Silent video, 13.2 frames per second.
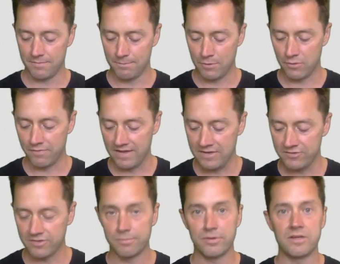
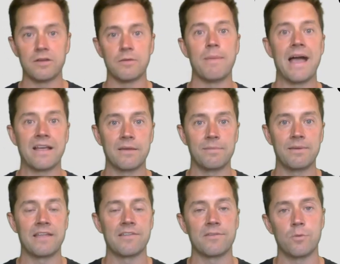motivation, putting your back up
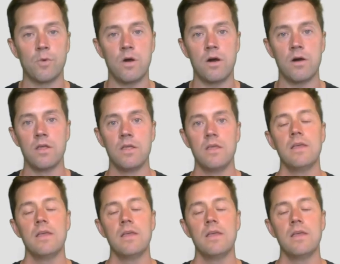against the wall.